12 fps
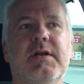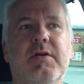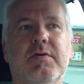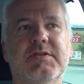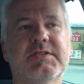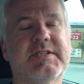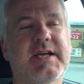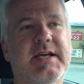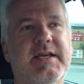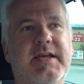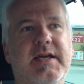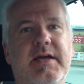
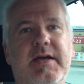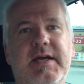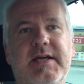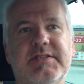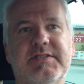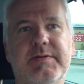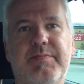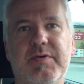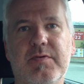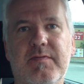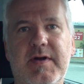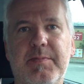Logitech HD
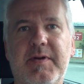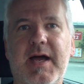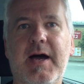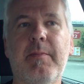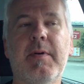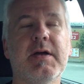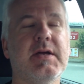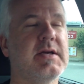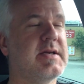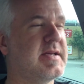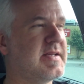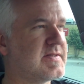Pro webcam
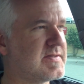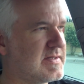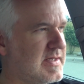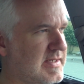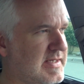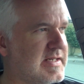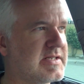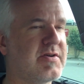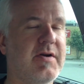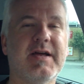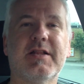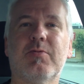is
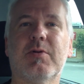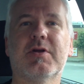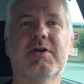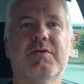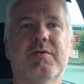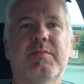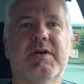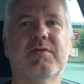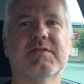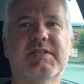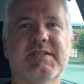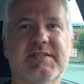incredible good,
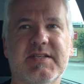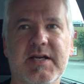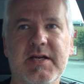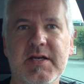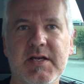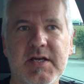because it's a